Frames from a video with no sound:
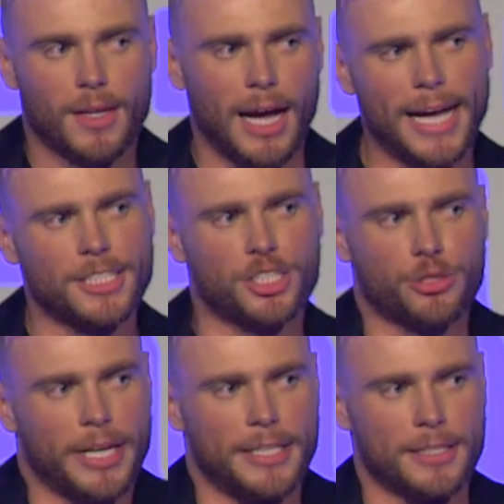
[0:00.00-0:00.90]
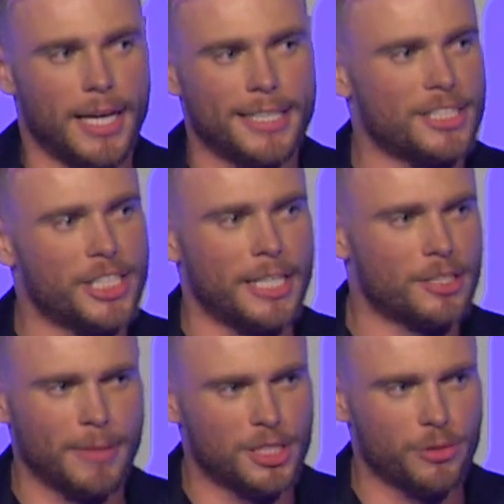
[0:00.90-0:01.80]
I hadn't
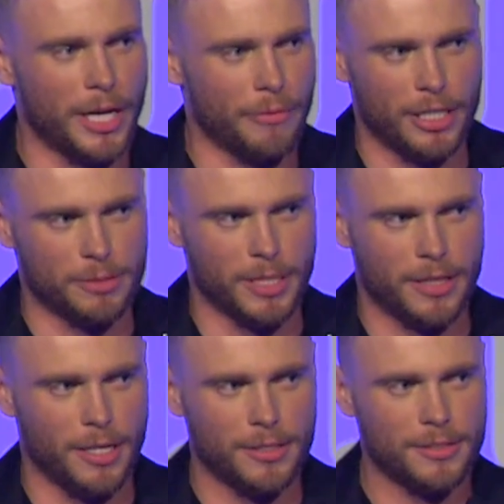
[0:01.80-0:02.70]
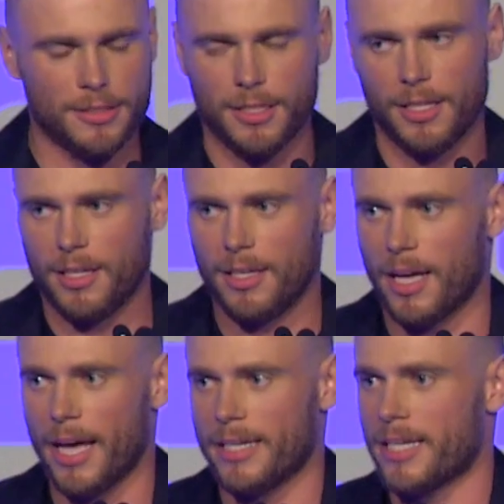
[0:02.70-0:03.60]
changed my training regimen though.
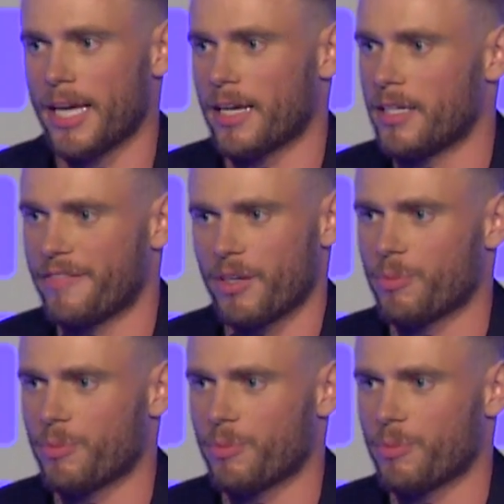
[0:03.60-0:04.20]
I hadn't taken a different